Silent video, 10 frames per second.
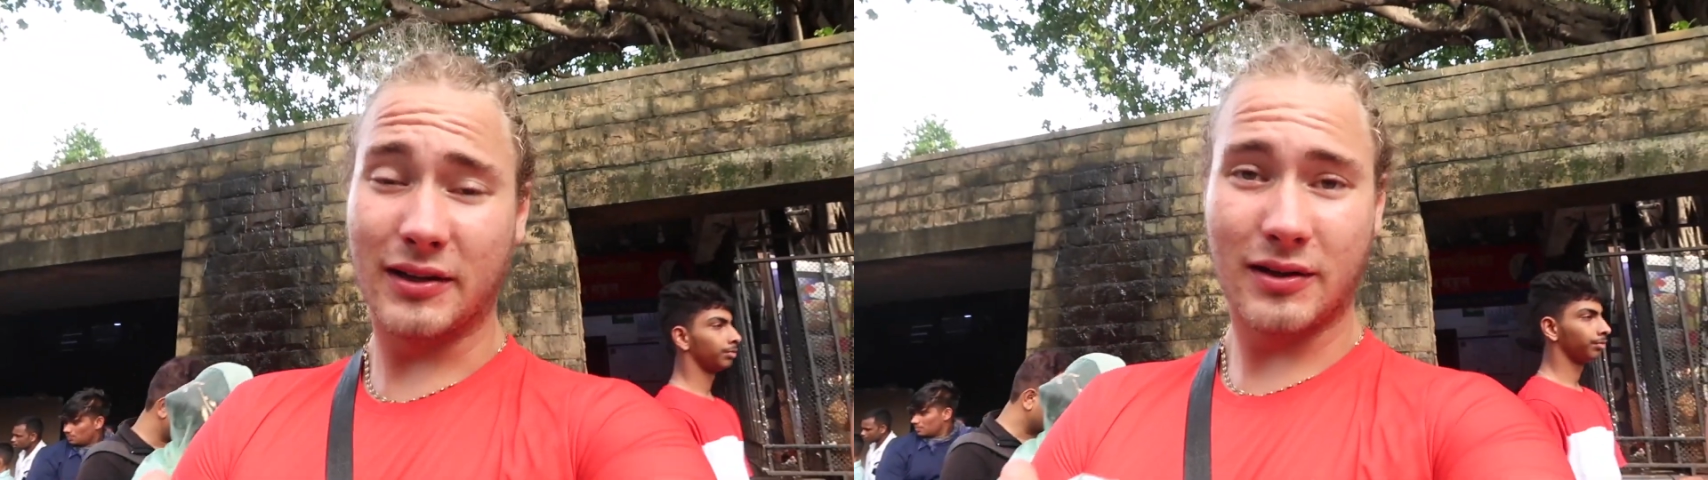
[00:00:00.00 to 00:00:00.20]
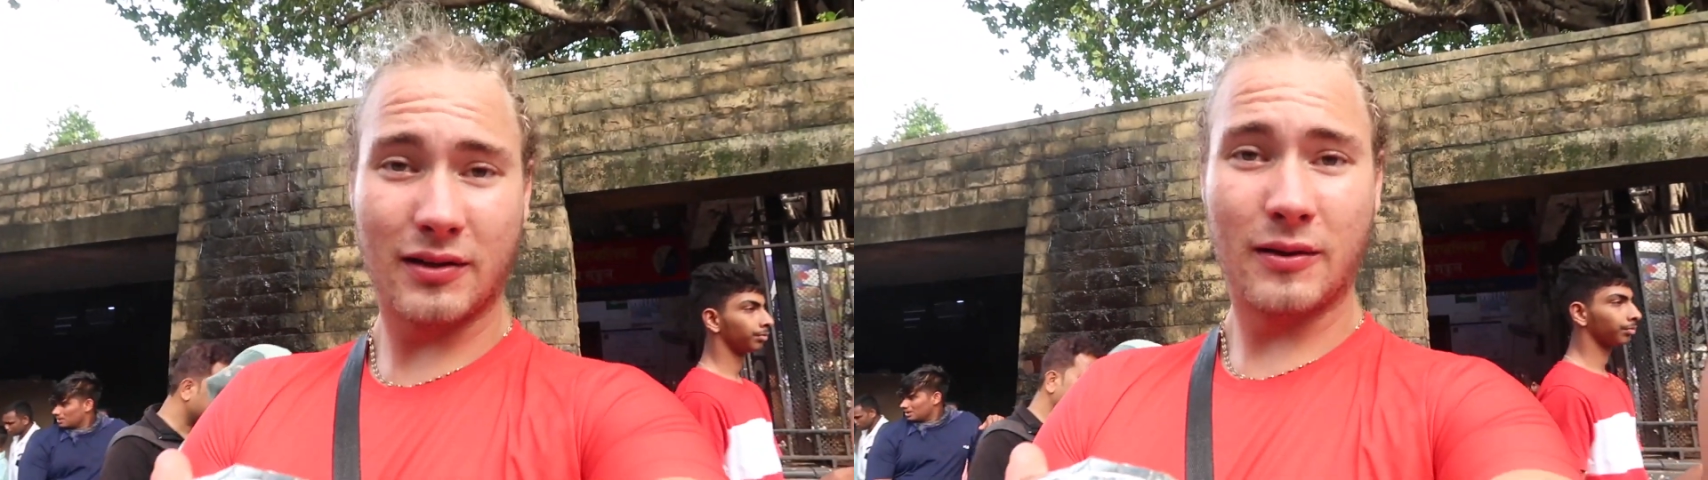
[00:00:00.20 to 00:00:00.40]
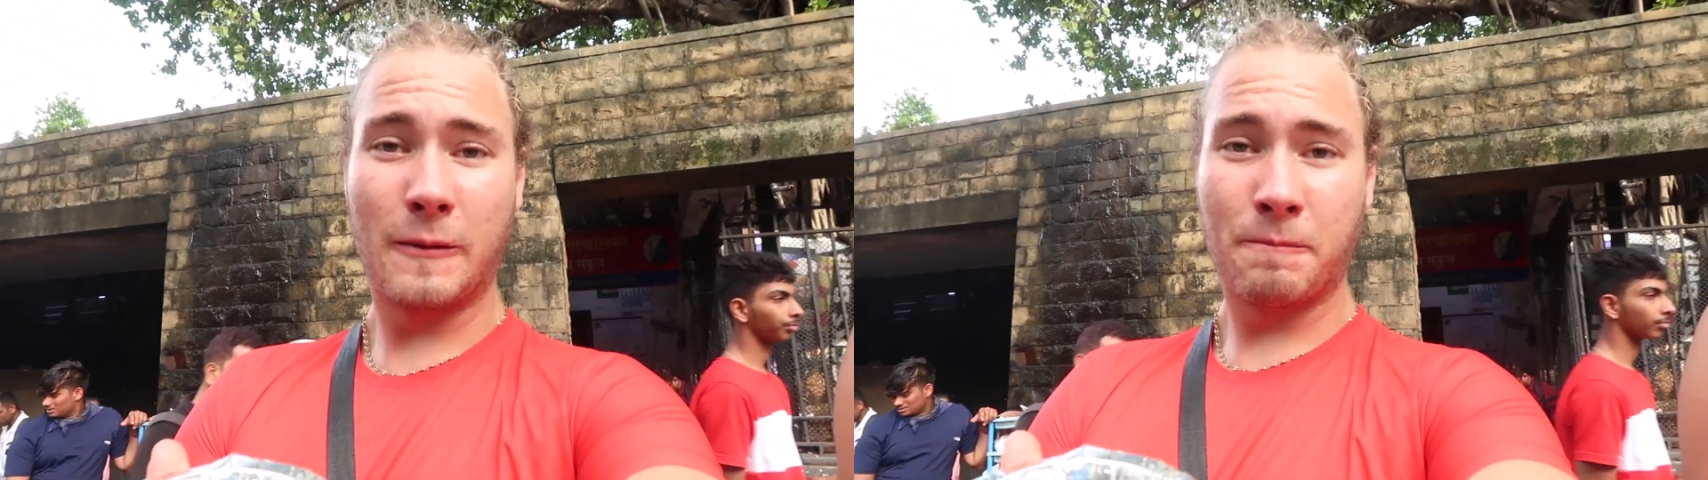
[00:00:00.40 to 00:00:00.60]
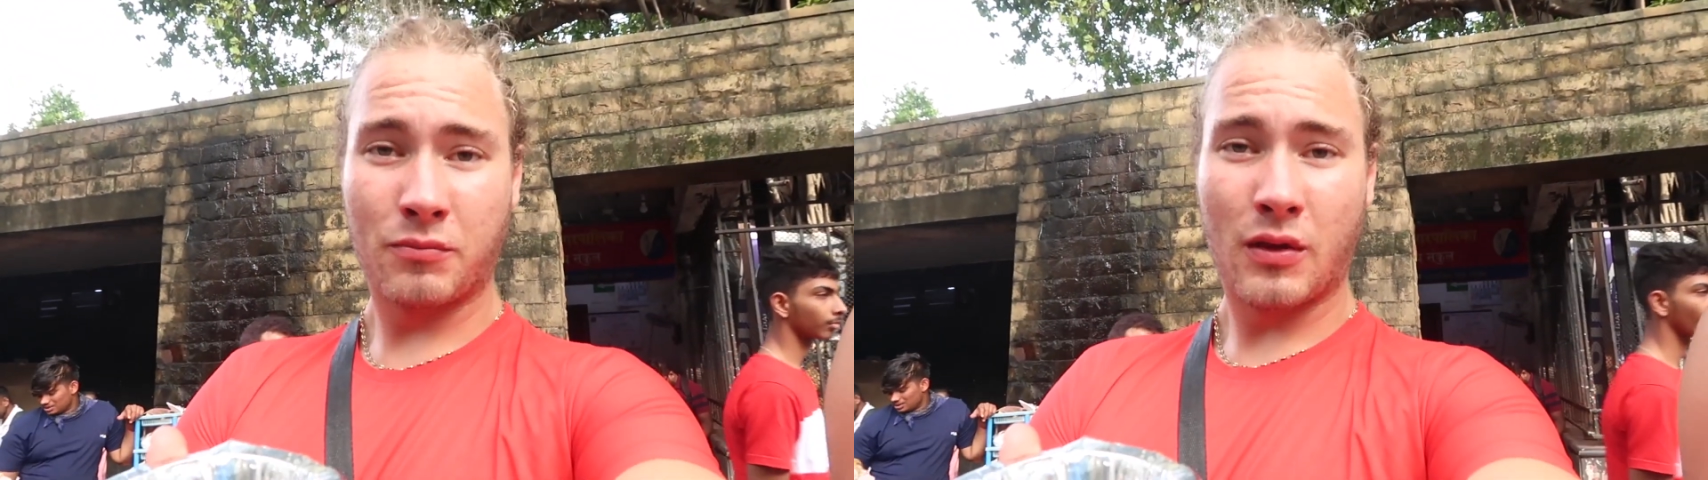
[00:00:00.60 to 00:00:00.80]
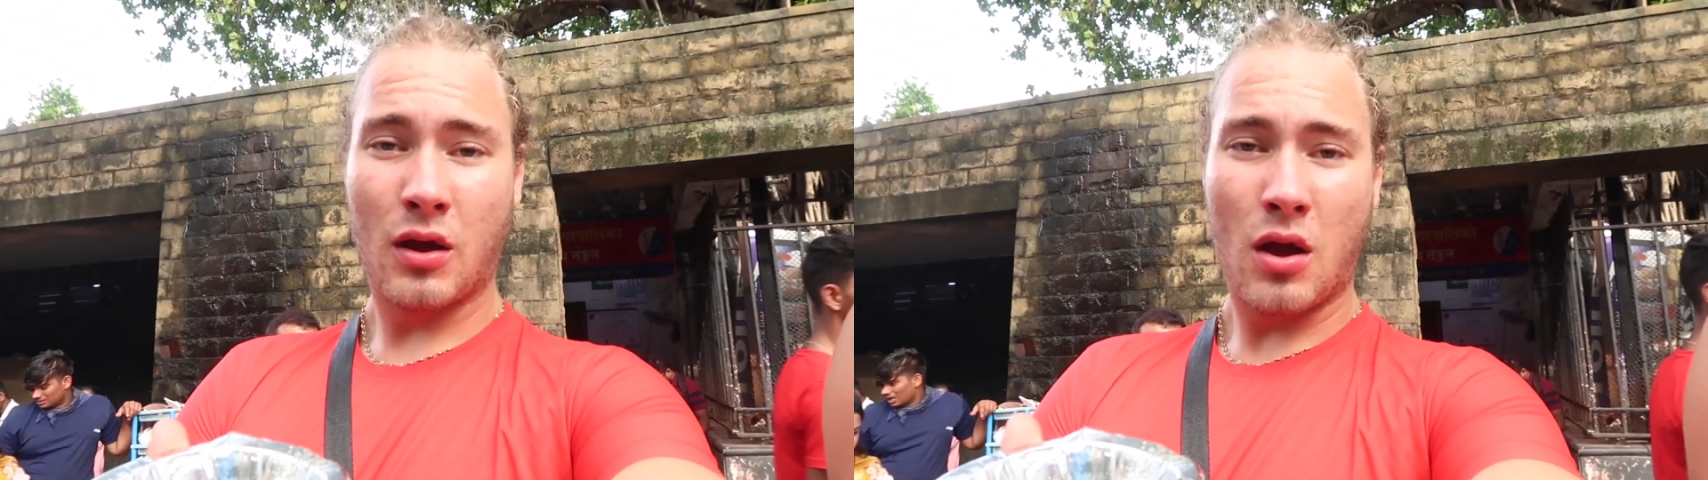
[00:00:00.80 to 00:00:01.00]
mine. It's real
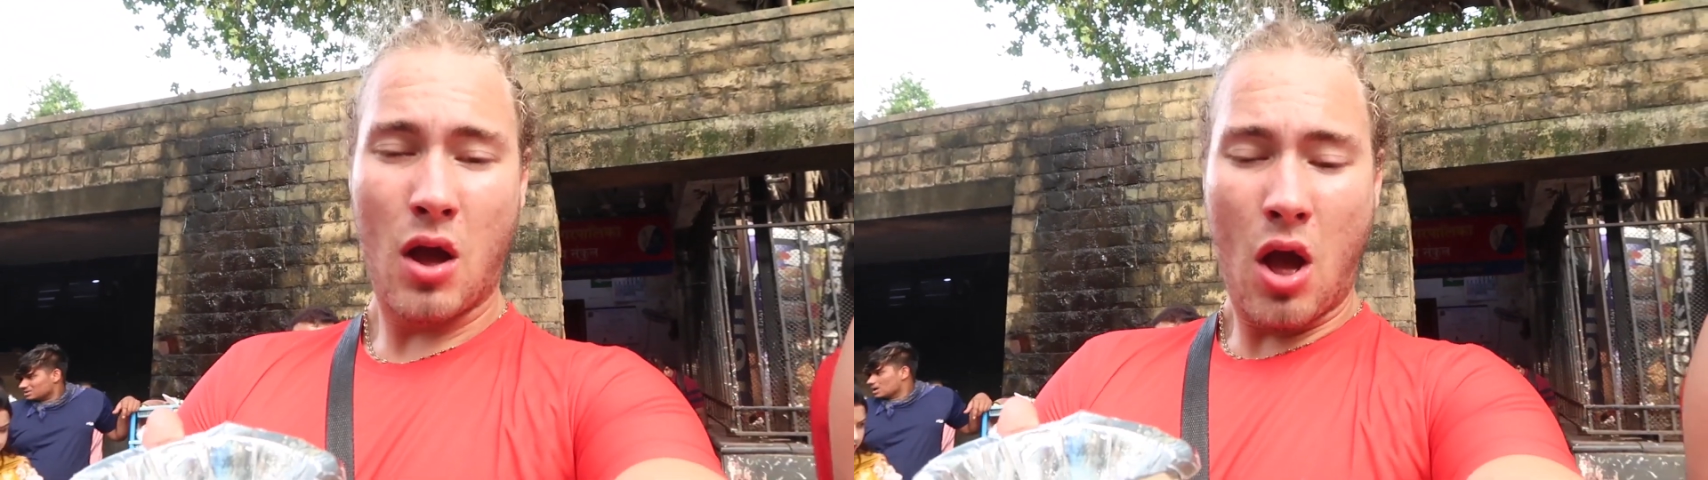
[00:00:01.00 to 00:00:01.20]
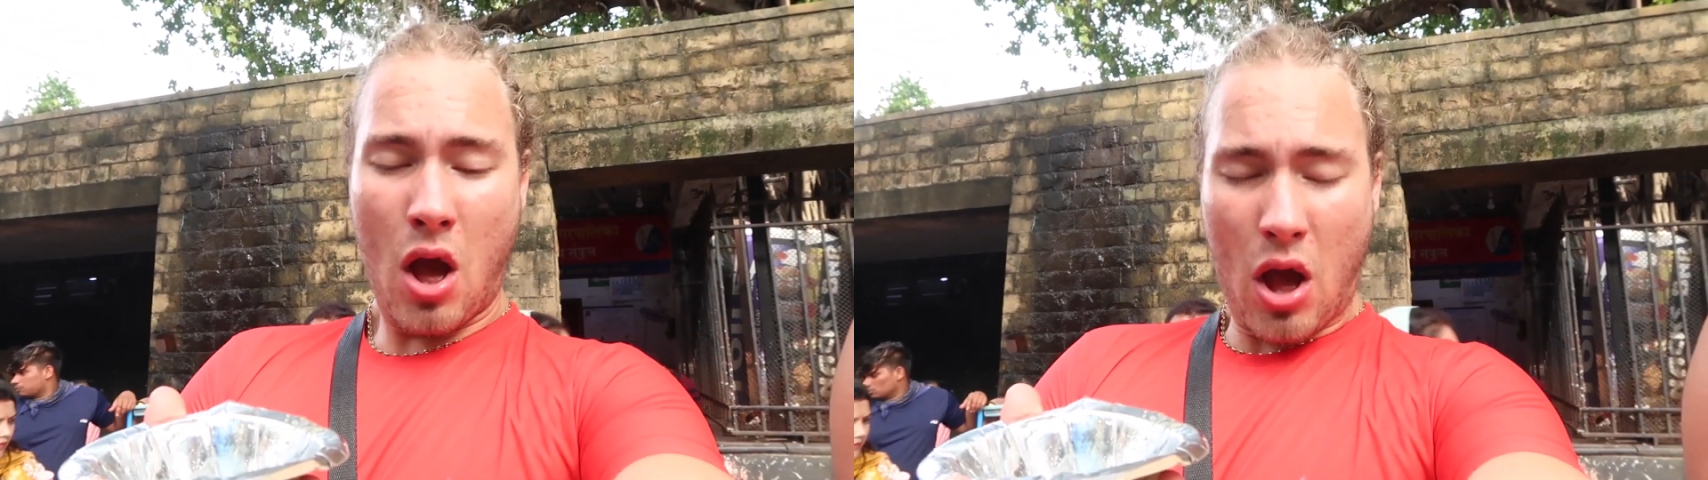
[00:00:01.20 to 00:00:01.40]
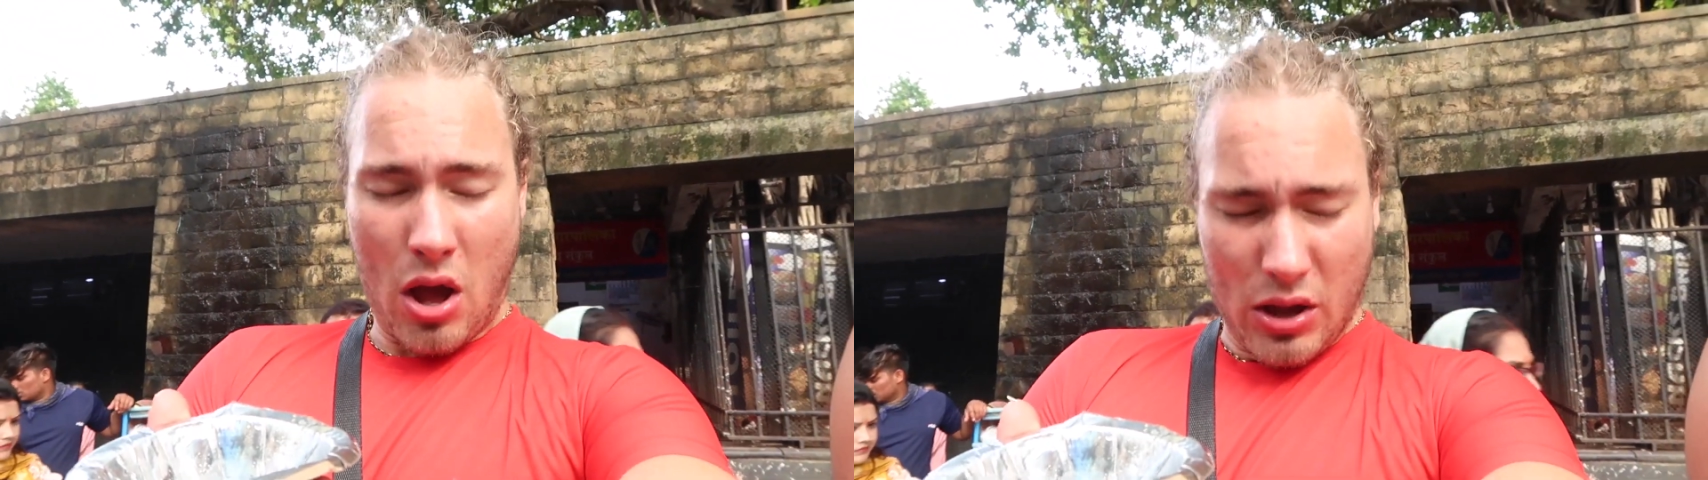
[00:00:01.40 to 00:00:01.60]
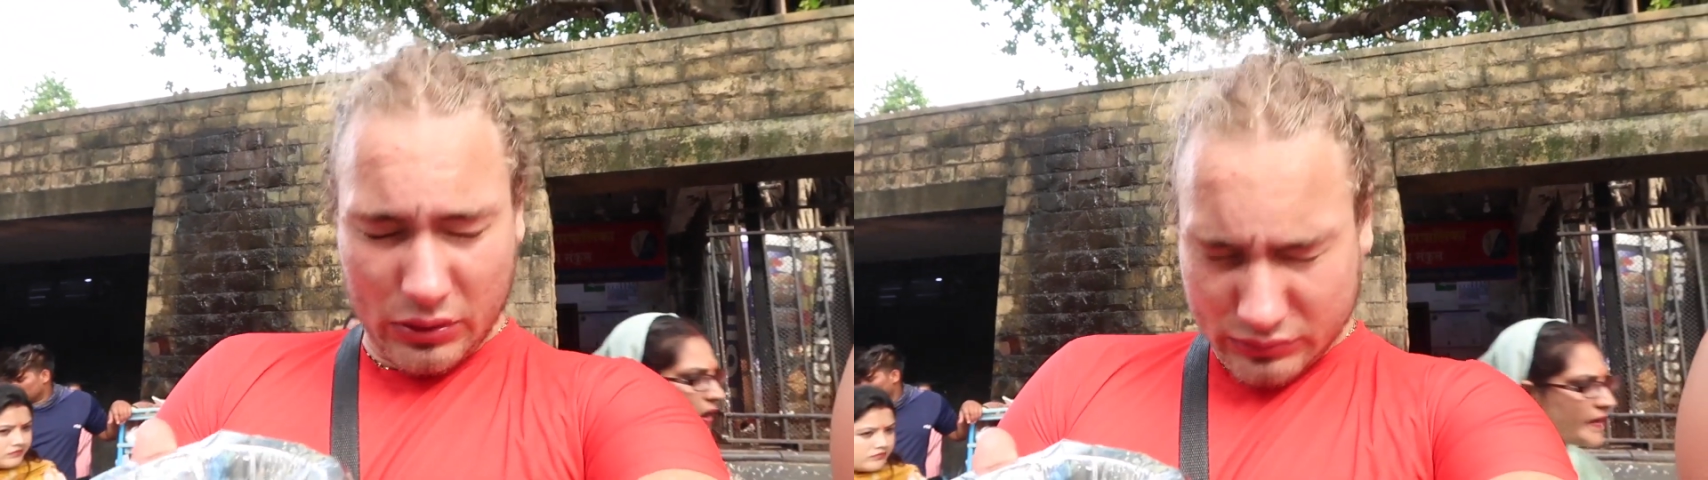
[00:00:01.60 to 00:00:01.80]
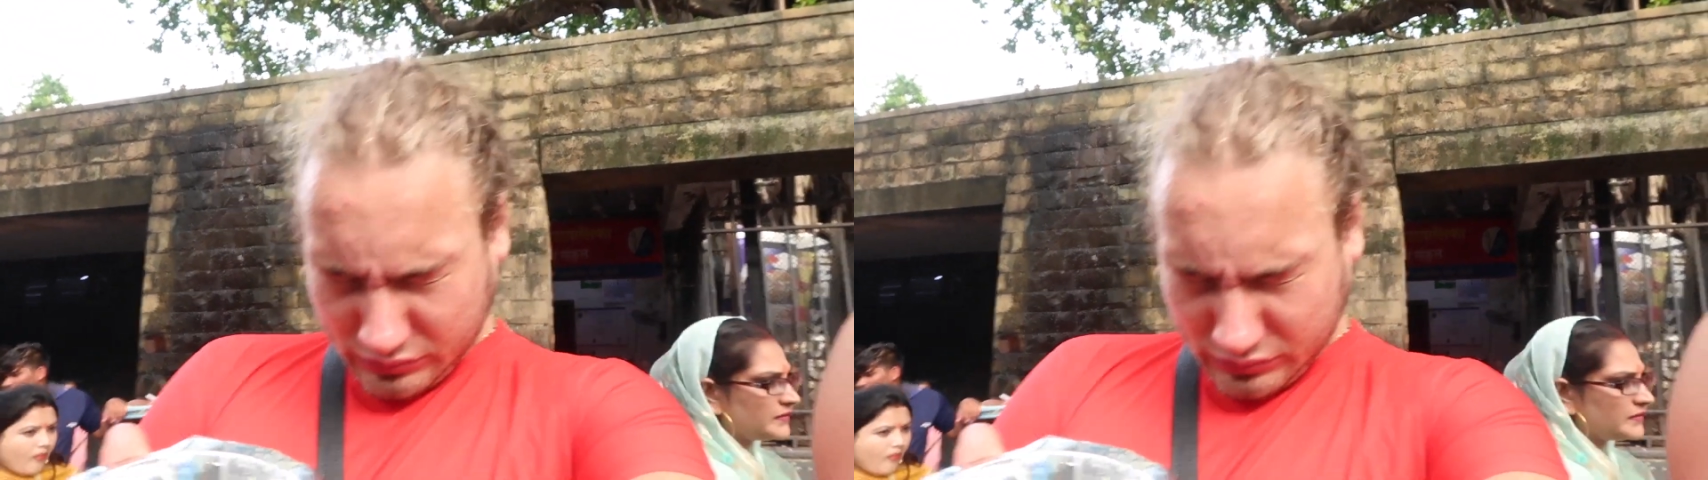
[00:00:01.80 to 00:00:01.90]
spicy, I'm not gonna lie.